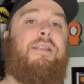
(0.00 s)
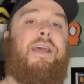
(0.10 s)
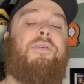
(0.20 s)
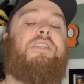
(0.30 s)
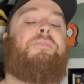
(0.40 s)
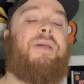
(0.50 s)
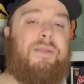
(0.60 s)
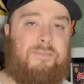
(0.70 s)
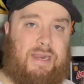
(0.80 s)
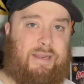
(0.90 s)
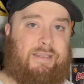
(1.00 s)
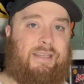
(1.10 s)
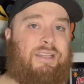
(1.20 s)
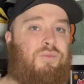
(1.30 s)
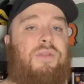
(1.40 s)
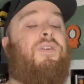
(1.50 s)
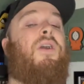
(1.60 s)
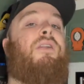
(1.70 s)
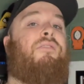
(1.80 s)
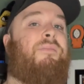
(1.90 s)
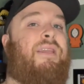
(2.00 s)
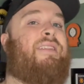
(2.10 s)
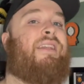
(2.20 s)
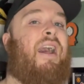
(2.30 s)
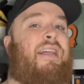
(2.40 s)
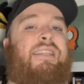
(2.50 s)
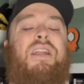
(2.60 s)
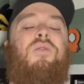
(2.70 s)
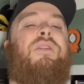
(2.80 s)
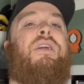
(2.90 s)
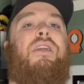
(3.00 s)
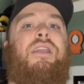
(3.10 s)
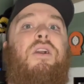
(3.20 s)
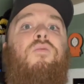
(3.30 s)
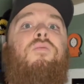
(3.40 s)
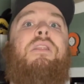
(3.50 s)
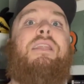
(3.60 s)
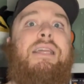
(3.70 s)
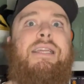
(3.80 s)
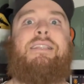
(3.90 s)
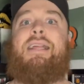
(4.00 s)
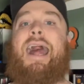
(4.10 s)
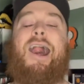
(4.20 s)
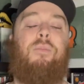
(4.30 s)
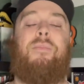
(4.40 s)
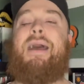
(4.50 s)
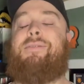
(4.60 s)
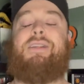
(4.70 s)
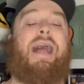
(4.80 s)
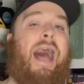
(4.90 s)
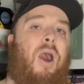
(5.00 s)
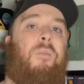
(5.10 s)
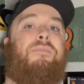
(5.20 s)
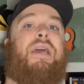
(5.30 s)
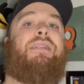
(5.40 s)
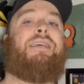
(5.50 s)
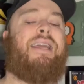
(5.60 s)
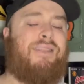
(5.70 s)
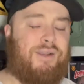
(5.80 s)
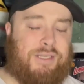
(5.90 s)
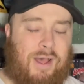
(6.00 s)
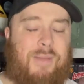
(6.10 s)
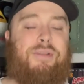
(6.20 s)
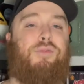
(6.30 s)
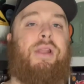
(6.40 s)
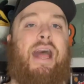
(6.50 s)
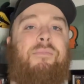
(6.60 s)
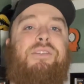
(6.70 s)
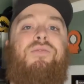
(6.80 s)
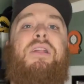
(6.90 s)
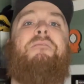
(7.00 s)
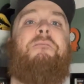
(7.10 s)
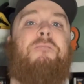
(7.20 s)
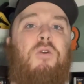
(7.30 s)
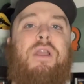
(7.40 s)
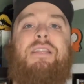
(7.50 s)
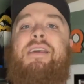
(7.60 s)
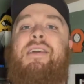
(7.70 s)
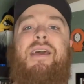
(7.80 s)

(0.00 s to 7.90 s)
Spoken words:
Now, it's been a minute since we've heard from these guys. They don't, you know, release album after album. They take their time between albums and really focus.